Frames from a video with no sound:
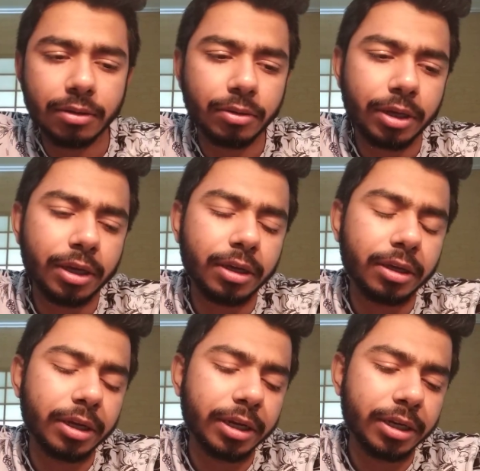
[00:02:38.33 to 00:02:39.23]
okay
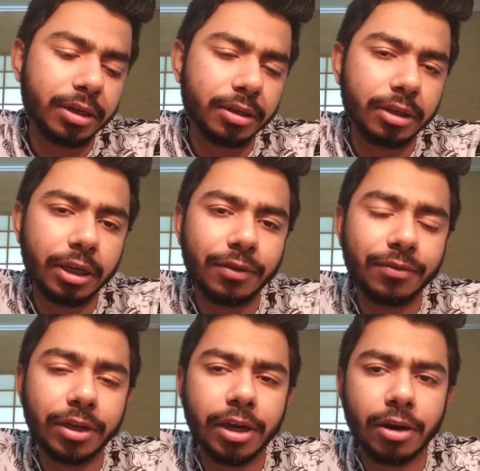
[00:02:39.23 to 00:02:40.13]
and uh,
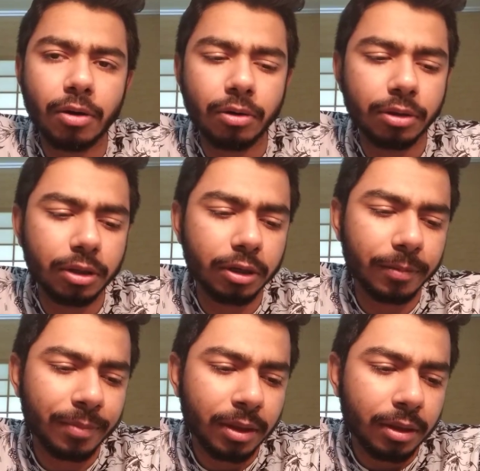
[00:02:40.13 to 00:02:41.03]
if they are on the